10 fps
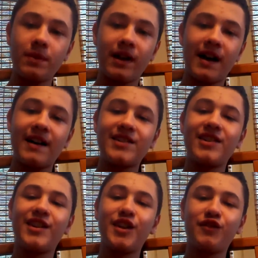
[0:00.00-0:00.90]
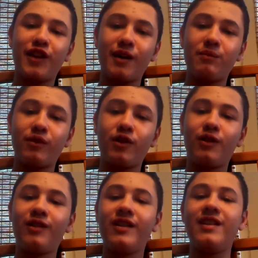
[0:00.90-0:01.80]
Guys, it's Man
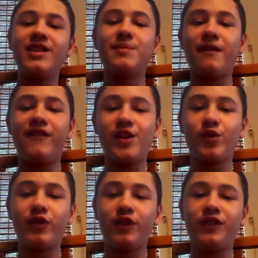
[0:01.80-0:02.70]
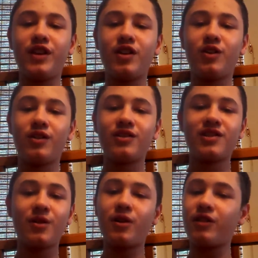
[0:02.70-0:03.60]
Pro, and this is my face reveal video.
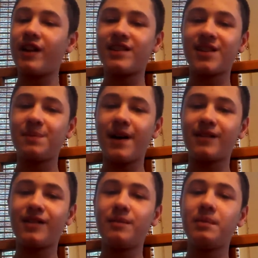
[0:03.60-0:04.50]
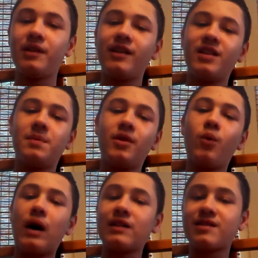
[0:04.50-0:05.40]
It's not what all you guys expected, but it's been a
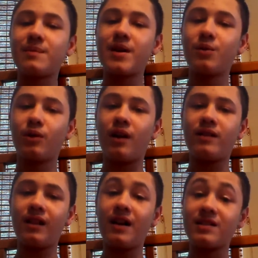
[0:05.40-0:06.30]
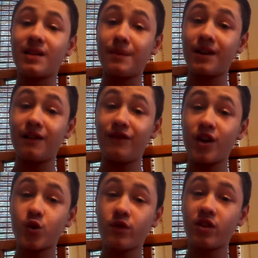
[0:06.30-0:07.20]
while since I made one. The last time I did a
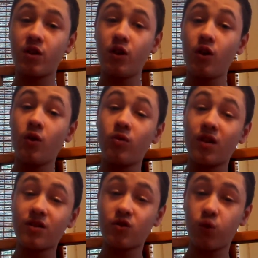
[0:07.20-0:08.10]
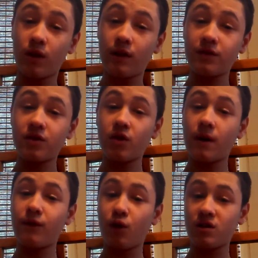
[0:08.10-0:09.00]
face reveal when I was 12, so
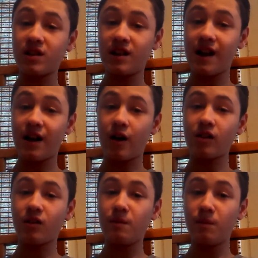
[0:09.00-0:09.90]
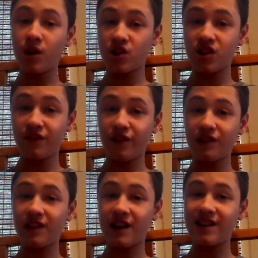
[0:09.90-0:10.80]
I'm 14 now. I look much
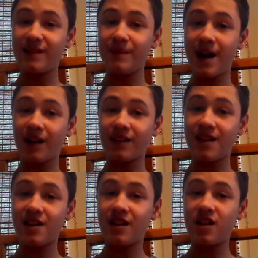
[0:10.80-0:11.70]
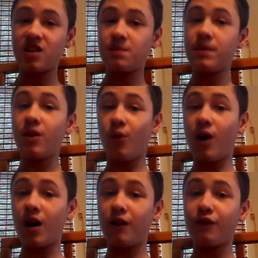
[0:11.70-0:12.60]
different than I did back then. It's been a
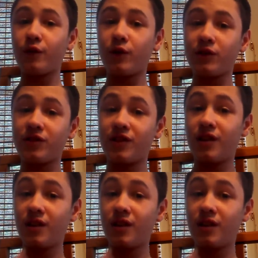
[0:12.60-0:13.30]
while, for reals.